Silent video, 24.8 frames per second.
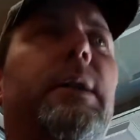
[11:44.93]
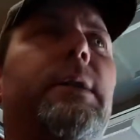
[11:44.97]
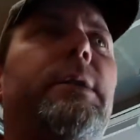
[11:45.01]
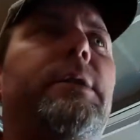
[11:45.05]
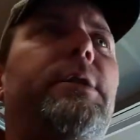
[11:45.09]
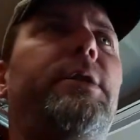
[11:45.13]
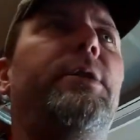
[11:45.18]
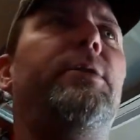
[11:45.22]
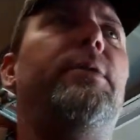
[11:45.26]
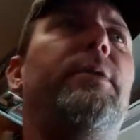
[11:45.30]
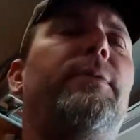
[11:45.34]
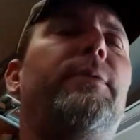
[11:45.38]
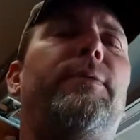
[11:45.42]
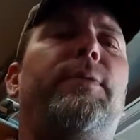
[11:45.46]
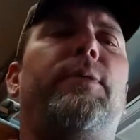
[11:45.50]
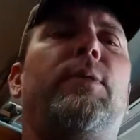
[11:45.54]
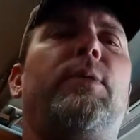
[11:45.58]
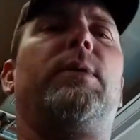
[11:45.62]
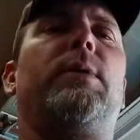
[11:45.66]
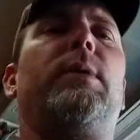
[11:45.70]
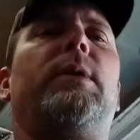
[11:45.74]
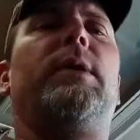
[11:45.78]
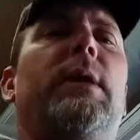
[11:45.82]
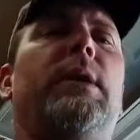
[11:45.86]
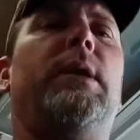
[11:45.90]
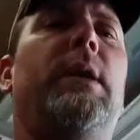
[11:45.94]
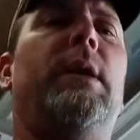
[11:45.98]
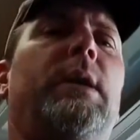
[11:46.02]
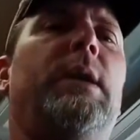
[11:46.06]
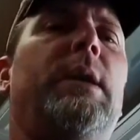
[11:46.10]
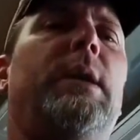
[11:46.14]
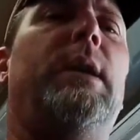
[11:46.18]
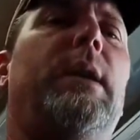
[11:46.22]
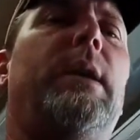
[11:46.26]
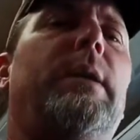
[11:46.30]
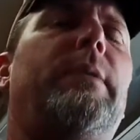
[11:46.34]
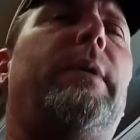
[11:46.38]
two and four,
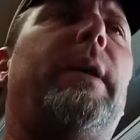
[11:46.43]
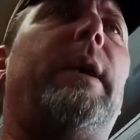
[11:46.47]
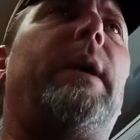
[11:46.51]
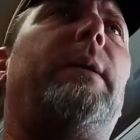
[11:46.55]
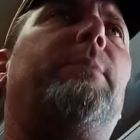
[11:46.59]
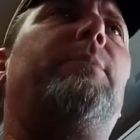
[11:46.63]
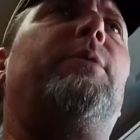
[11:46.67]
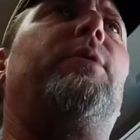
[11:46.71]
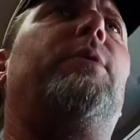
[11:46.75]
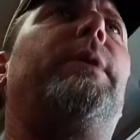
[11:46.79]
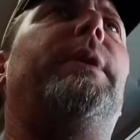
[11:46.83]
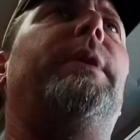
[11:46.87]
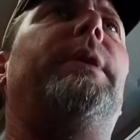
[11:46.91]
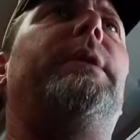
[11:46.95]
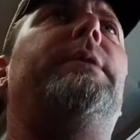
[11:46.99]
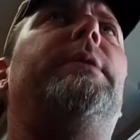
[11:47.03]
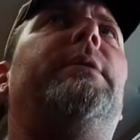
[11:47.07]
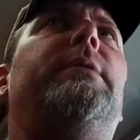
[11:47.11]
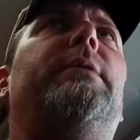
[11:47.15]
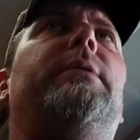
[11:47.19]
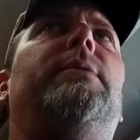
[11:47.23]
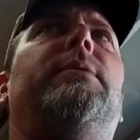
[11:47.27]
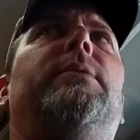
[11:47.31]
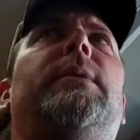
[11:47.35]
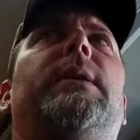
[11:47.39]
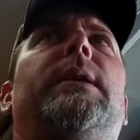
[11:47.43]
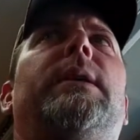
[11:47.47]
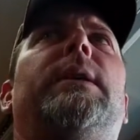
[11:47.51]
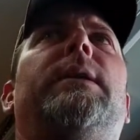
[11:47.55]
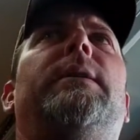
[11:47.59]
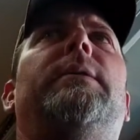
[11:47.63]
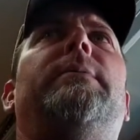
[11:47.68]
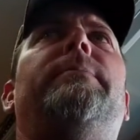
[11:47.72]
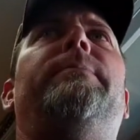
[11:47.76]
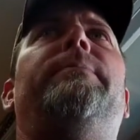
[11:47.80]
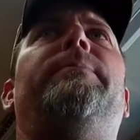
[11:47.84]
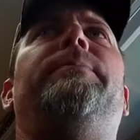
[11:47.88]
that I'm going to
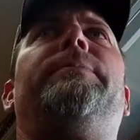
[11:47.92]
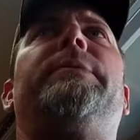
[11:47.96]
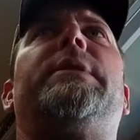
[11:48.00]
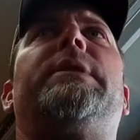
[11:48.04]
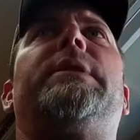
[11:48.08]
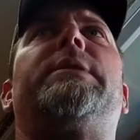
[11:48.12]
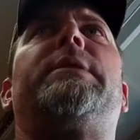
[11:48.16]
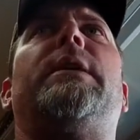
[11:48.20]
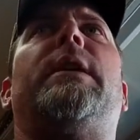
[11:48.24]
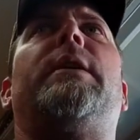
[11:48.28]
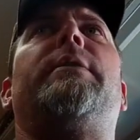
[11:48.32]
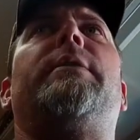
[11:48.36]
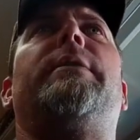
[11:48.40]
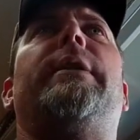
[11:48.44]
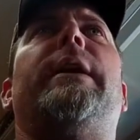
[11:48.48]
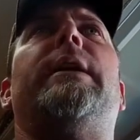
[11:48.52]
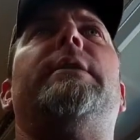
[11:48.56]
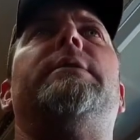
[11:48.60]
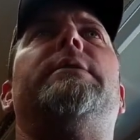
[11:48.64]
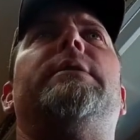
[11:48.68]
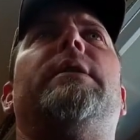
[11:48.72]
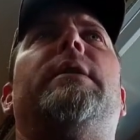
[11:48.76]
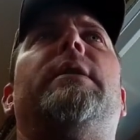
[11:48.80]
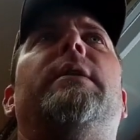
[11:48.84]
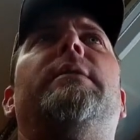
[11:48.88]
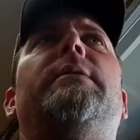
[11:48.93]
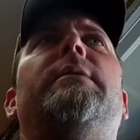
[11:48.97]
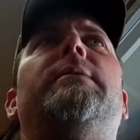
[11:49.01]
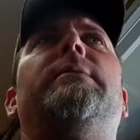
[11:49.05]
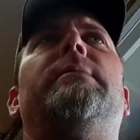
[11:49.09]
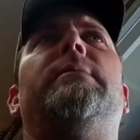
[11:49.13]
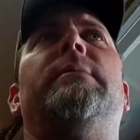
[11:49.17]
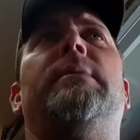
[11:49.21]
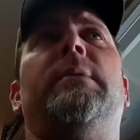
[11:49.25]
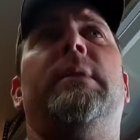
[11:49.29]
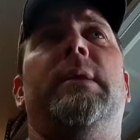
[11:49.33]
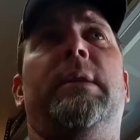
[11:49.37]
uh, solder ends on
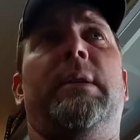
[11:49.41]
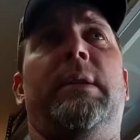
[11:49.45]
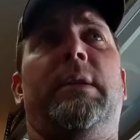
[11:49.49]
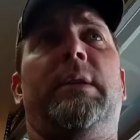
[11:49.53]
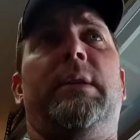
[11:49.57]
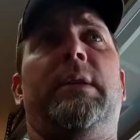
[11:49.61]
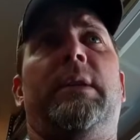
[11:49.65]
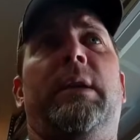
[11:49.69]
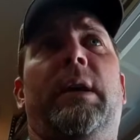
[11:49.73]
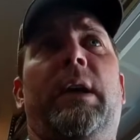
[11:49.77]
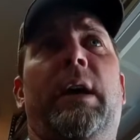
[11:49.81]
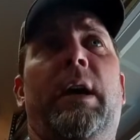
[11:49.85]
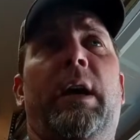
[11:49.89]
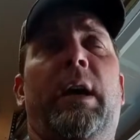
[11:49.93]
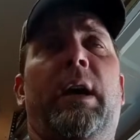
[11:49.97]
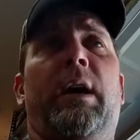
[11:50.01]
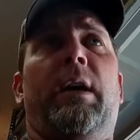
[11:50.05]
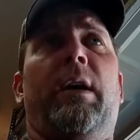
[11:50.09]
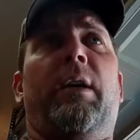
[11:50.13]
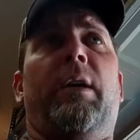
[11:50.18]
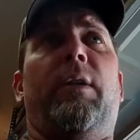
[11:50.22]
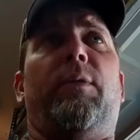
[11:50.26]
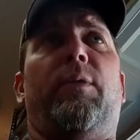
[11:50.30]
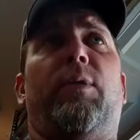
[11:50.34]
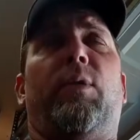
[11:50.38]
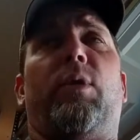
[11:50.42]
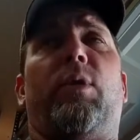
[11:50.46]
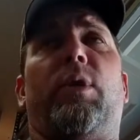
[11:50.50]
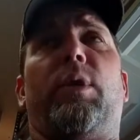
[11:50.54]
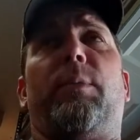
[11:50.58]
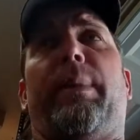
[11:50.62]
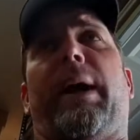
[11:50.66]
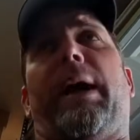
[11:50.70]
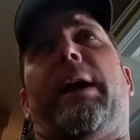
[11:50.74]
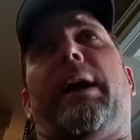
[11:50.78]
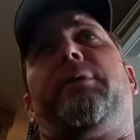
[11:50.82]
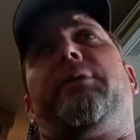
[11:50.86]
for
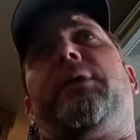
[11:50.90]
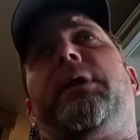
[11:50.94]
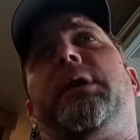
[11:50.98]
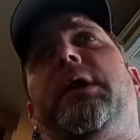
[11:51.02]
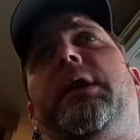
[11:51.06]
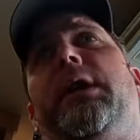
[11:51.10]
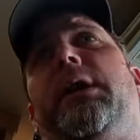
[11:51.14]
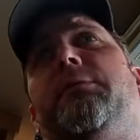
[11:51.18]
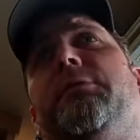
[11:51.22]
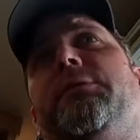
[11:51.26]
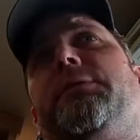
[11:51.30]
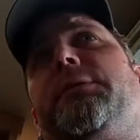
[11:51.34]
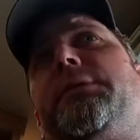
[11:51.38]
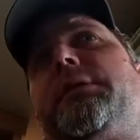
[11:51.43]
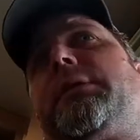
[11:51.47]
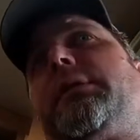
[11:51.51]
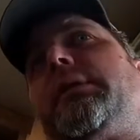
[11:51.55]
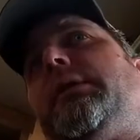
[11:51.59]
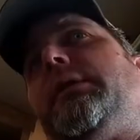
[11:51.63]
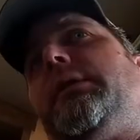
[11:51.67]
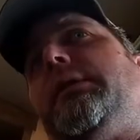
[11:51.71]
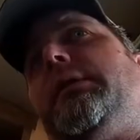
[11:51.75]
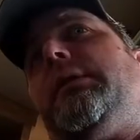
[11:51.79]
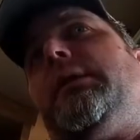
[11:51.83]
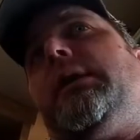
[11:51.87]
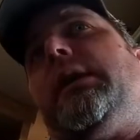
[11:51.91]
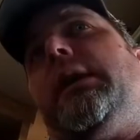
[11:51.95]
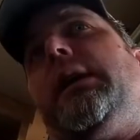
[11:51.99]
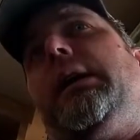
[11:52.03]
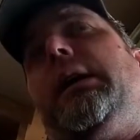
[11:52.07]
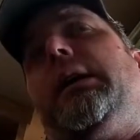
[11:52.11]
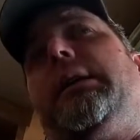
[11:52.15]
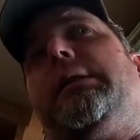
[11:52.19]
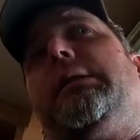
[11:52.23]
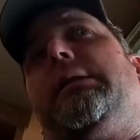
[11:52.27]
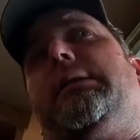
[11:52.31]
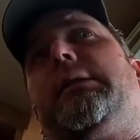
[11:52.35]
battery cables
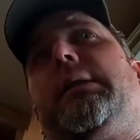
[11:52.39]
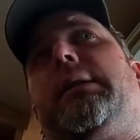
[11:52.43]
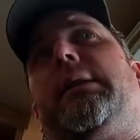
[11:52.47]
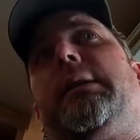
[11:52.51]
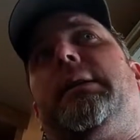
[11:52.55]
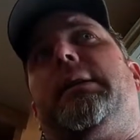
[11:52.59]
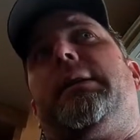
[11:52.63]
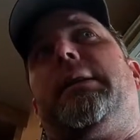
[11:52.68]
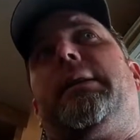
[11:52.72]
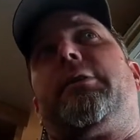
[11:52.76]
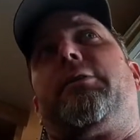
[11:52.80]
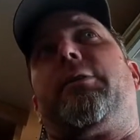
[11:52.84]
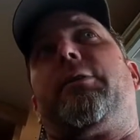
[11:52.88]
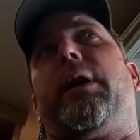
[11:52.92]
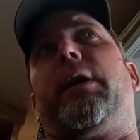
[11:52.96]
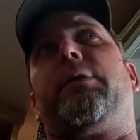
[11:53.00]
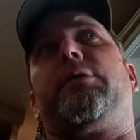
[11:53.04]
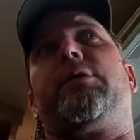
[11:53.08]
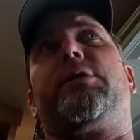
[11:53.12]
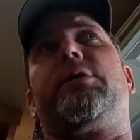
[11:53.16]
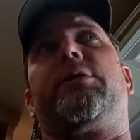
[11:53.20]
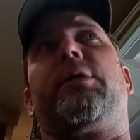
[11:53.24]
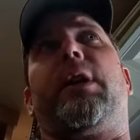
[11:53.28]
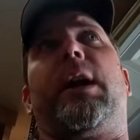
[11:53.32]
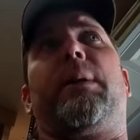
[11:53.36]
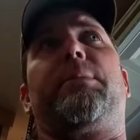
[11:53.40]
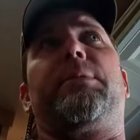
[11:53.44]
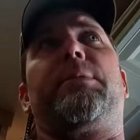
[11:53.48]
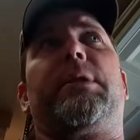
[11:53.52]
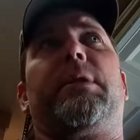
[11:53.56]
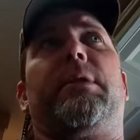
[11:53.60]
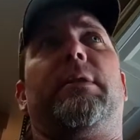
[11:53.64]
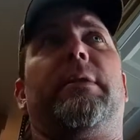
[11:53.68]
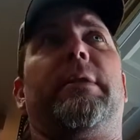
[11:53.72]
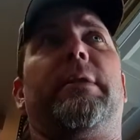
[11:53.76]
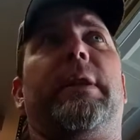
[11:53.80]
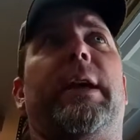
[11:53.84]
and uh, ground straps
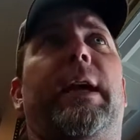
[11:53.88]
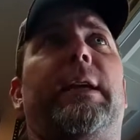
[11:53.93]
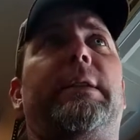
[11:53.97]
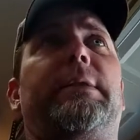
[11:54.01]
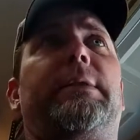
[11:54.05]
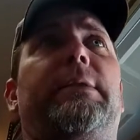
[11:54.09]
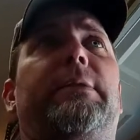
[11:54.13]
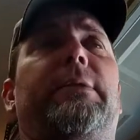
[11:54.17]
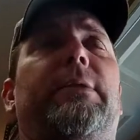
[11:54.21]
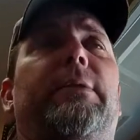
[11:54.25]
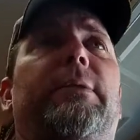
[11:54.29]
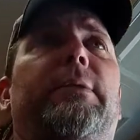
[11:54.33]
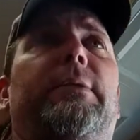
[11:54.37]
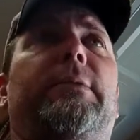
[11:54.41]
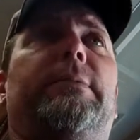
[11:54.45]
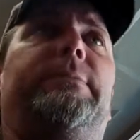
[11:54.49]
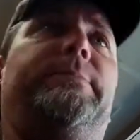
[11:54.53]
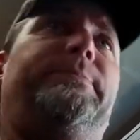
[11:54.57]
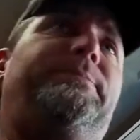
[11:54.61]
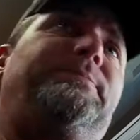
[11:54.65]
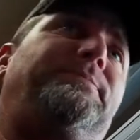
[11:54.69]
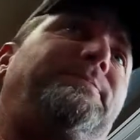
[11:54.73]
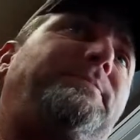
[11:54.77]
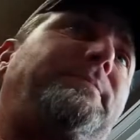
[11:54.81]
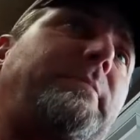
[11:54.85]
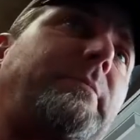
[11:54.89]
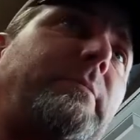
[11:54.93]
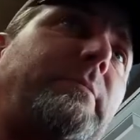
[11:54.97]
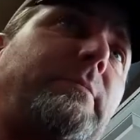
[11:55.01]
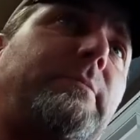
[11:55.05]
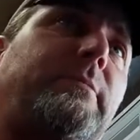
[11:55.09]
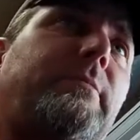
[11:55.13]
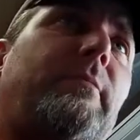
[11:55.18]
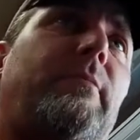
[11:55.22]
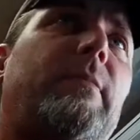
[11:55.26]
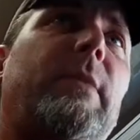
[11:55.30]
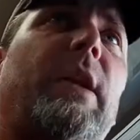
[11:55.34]
and all that. So
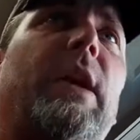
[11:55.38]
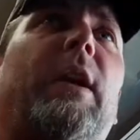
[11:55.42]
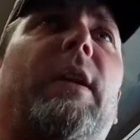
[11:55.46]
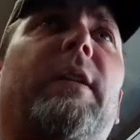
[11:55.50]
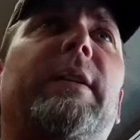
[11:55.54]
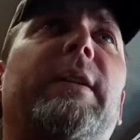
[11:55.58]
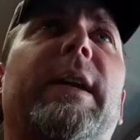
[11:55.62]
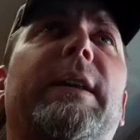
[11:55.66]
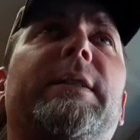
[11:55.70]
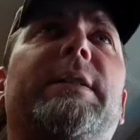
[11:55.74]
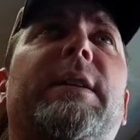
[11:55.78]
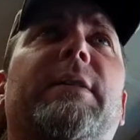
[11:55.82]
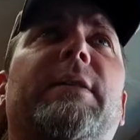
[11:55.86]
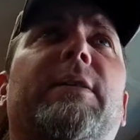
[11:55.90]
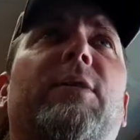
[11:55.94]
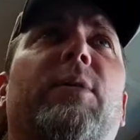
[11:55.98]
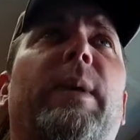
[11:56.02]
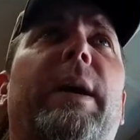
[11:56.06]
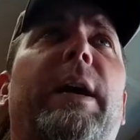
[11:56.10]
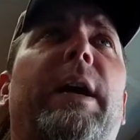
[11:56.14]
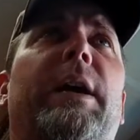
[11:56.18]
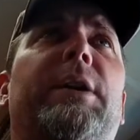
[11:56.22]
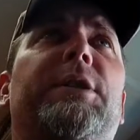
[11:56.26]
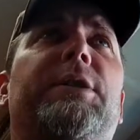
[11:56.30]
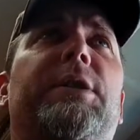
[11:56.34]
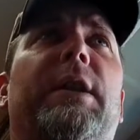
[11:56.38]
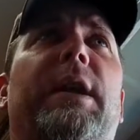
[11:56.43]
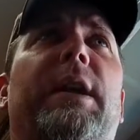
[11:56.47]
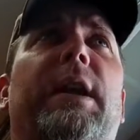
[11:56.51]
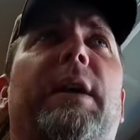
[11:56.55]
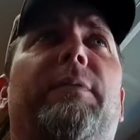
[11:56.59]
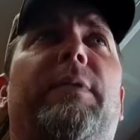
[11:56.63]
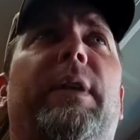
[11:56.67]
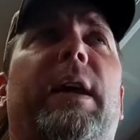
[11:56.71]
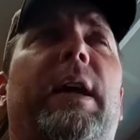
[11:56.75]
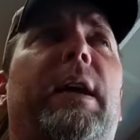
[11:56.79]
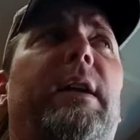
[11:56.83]
all that's on the way. I should
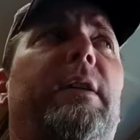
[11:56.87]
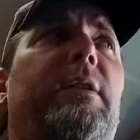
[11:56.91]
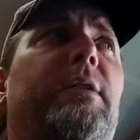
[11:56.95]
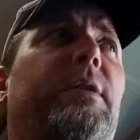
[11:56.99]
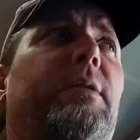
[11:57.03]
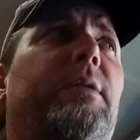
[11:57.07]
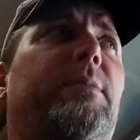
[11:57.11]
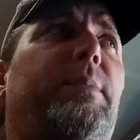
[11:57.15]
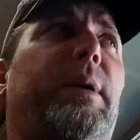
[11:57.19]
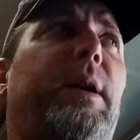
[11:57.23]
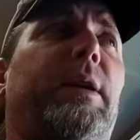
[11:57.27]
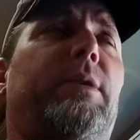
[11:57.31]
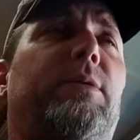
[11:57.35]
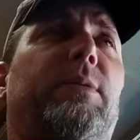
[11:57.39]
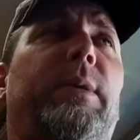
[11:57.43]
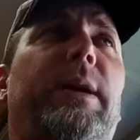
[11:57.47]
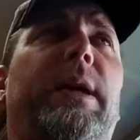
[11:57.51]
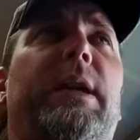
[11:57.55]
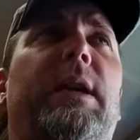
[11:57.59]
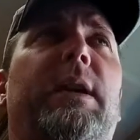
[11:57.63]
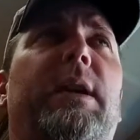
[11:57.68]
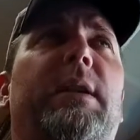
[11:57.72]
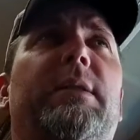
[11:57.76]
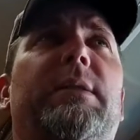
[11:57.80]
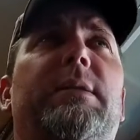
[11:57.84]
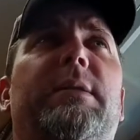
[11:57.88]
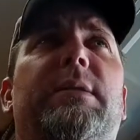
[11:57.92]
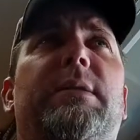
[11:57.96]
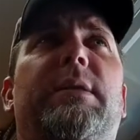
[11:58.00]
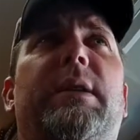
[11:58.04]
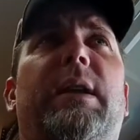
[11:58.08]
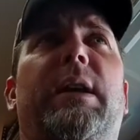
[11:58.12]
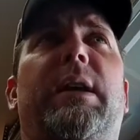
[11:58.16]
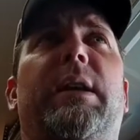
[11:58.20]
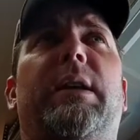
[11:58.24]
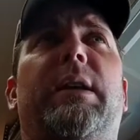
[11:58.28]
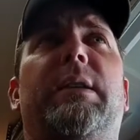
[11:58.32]
have that here by the weekend
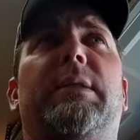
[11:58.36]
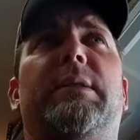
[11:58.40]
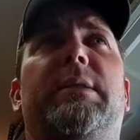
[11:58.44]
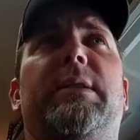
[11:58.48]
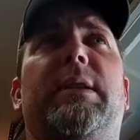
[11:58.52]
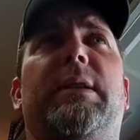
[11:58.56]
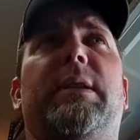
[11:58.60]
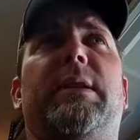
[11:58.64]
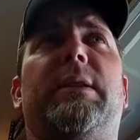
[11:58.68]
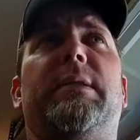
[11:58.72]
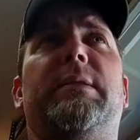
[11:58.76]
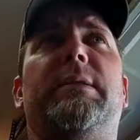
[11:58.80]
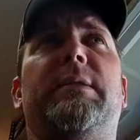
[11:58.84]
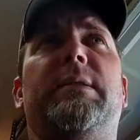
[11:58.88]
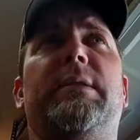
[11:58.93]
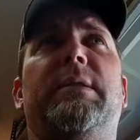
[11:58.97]
and uh,